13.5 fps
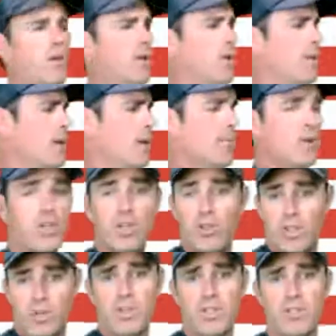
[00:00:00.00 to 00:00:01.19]
And then I'm going to do the
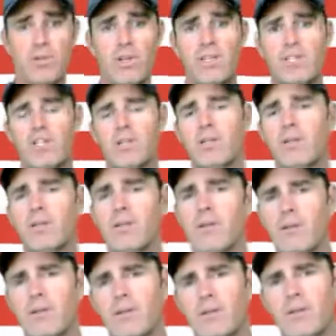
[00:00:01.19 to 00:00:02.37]
twist reach,
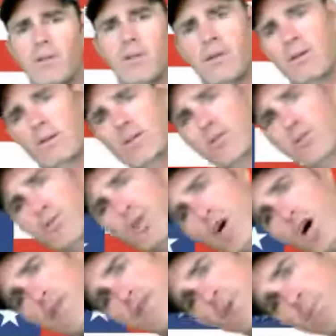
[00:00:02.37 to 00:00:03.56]
do the
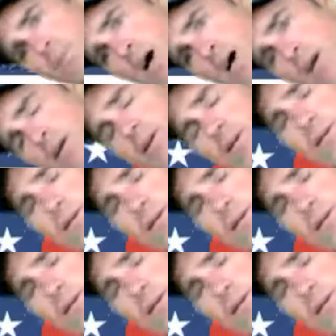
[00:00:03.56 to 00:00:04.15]
coffee pot,